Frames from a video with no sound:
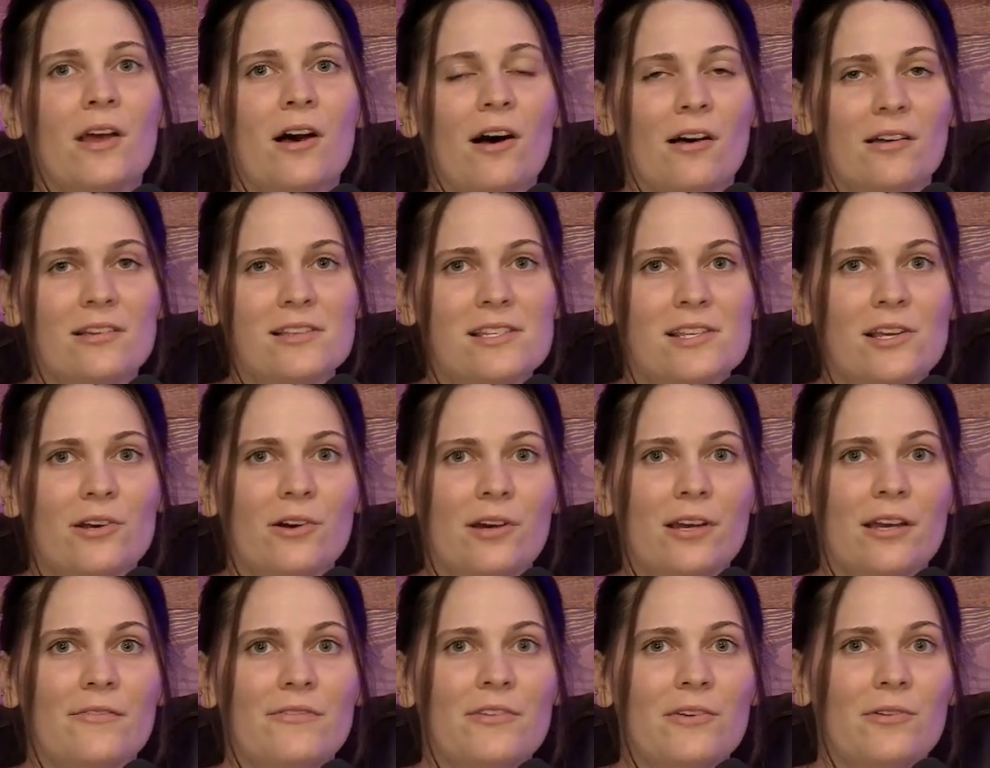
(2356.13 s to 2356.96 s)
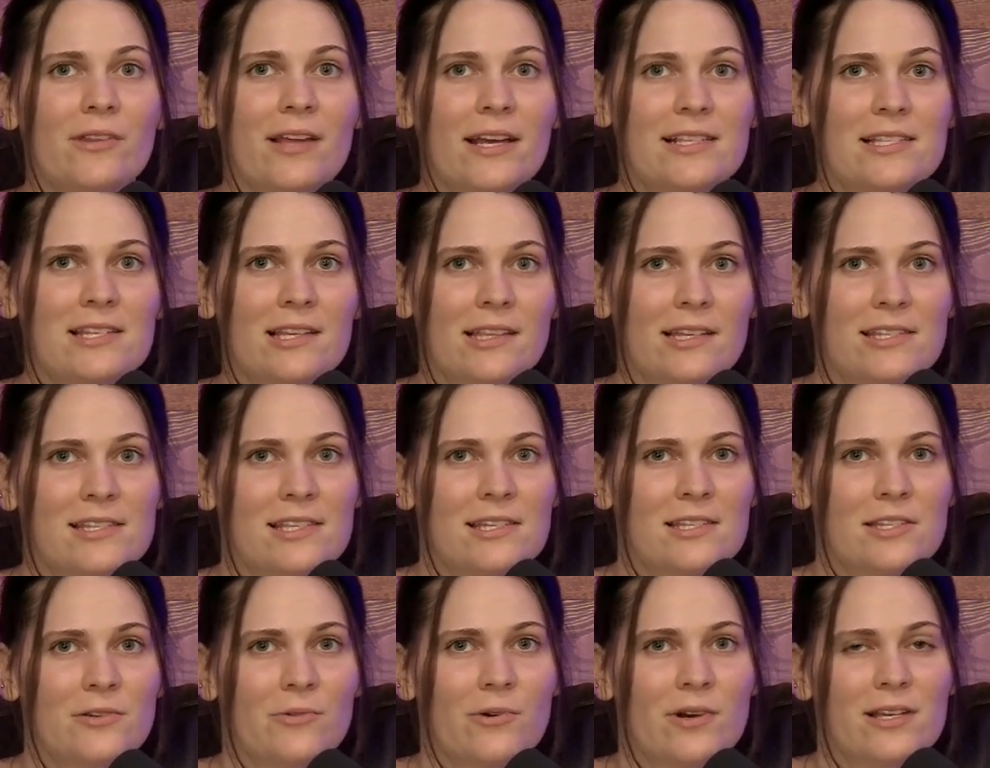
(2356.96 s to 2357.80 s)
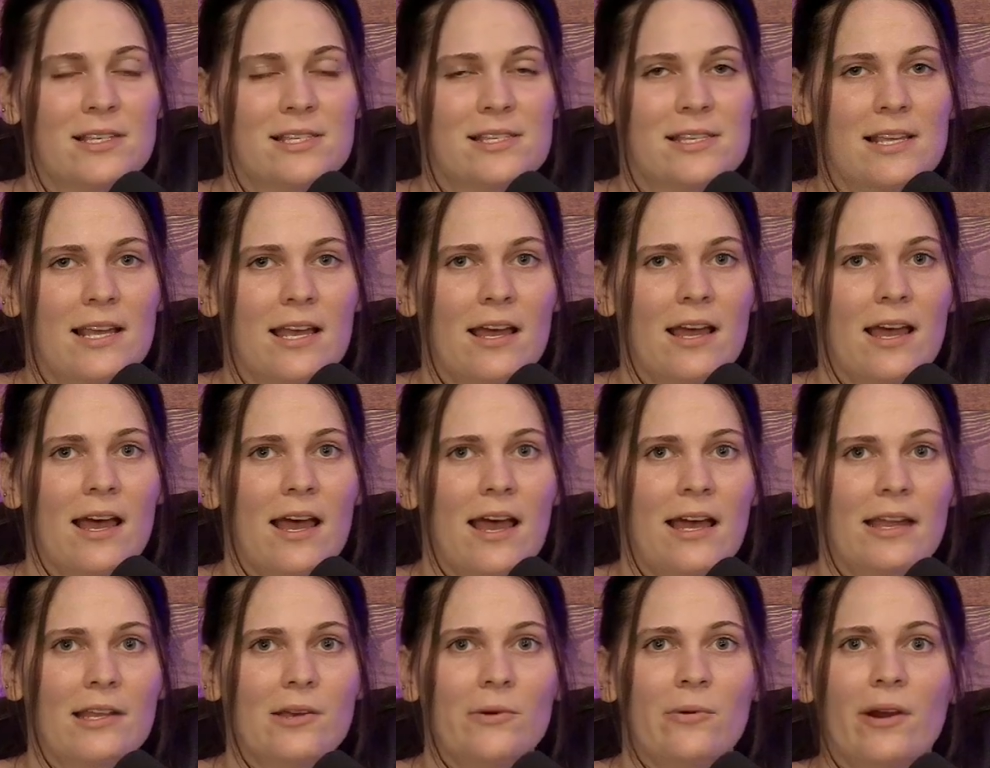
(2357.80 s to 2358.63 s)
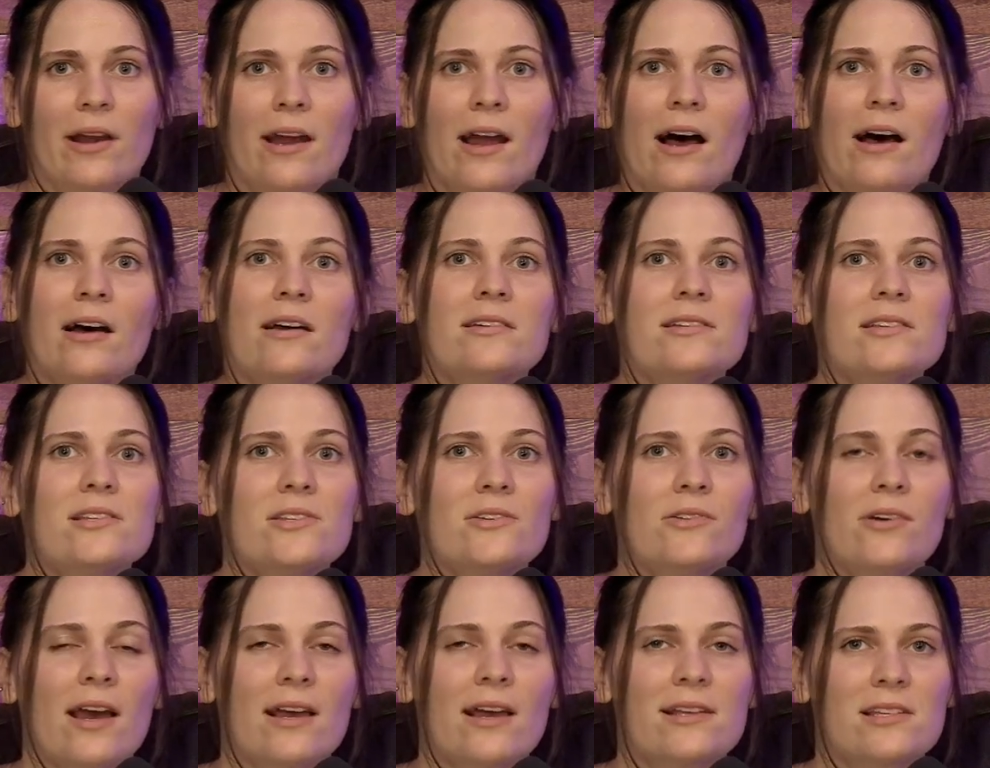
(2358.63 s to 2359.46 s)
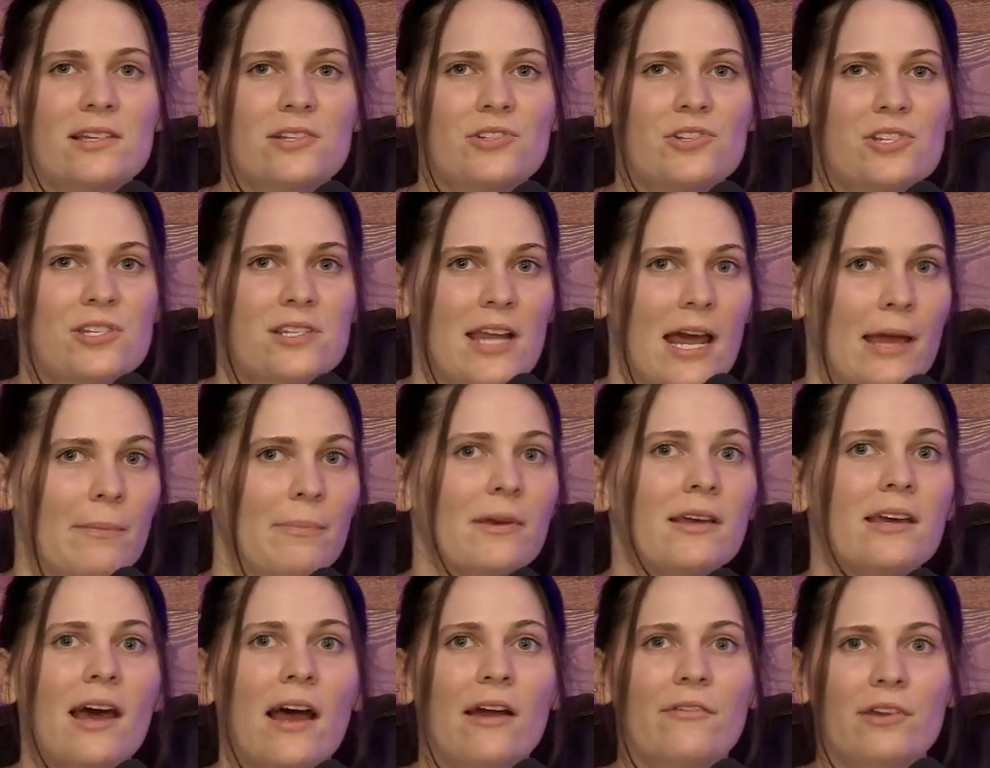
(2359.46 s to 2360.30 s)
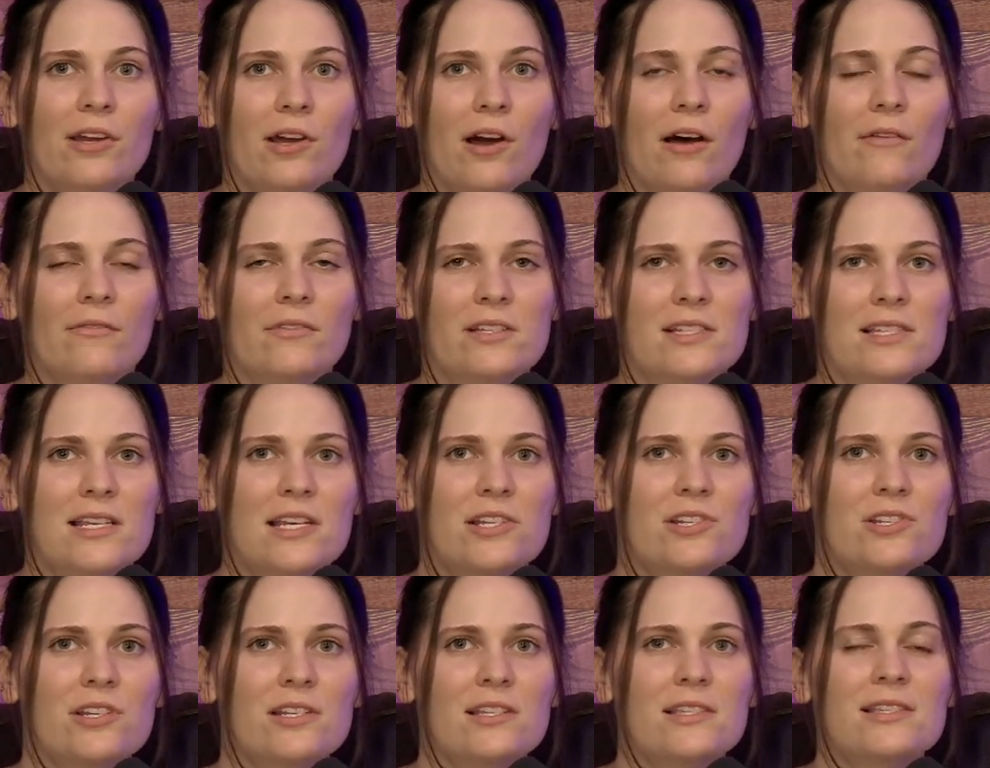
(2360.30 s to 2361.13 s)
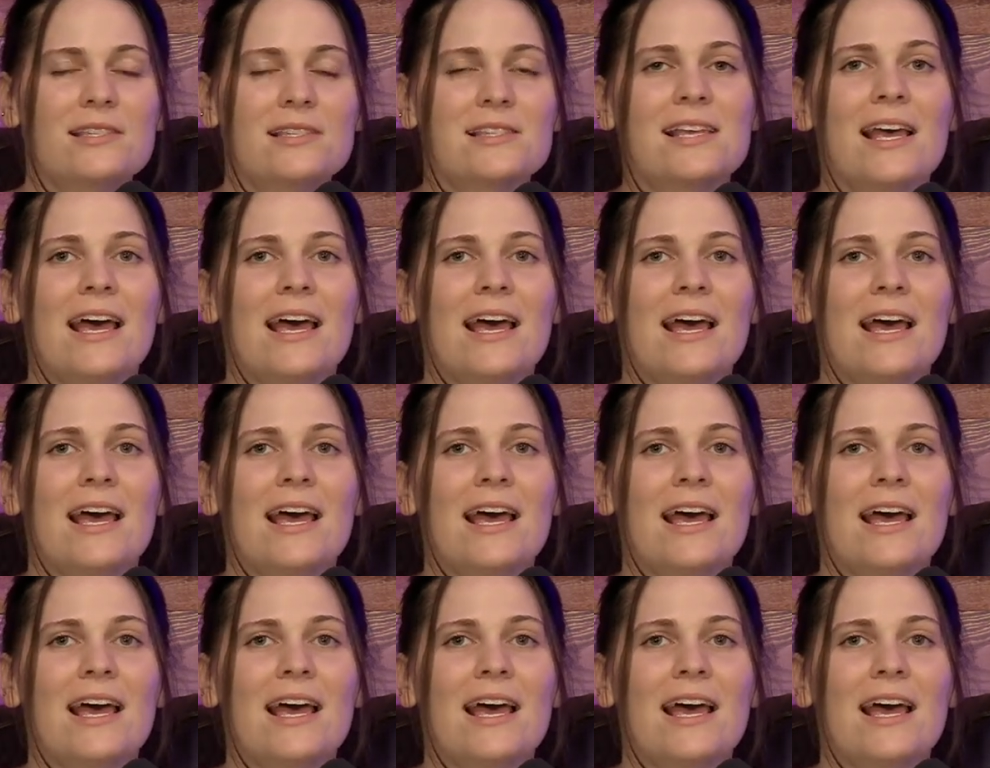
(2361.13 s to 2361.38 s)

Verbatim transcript: Also, if you like to listen to us anywhere else, you guys can just type in Calvary Conversations.